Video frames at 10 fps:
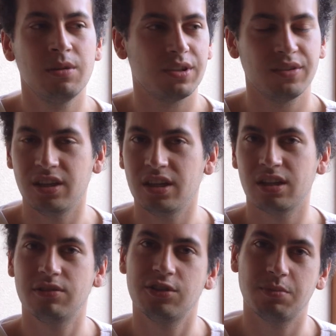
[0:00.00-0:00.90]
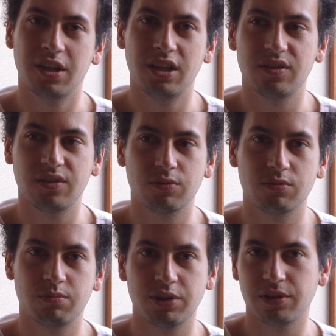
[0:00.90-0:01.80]
Because eating out in Japan is not
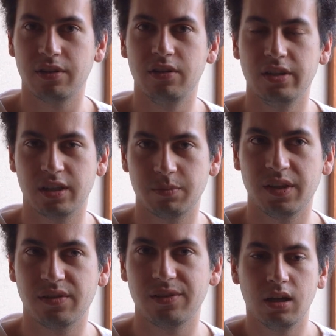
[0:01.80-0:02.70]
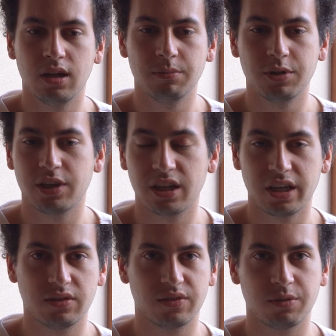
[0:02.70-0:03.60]
particularly expensive. You can
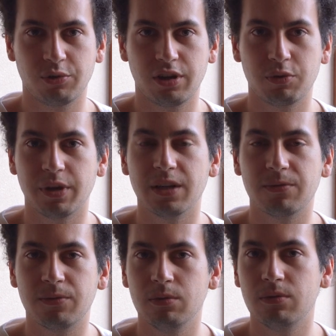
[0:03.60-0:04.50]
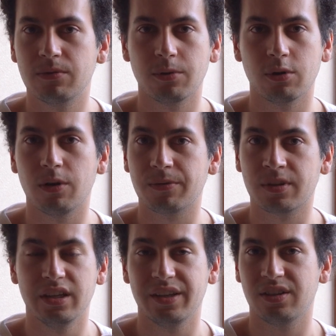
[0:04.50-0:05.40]
get some really great food for
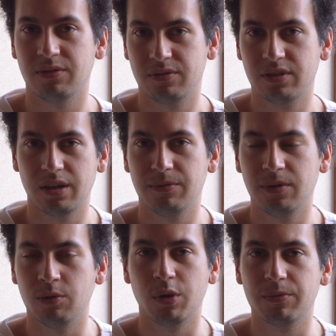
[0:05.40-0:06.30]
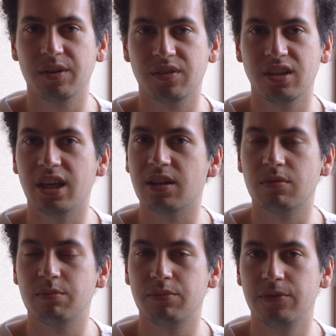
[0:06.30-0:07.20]
often less than 1,000 yen
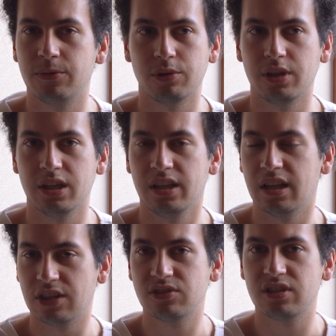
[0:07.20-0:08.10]
for a lunch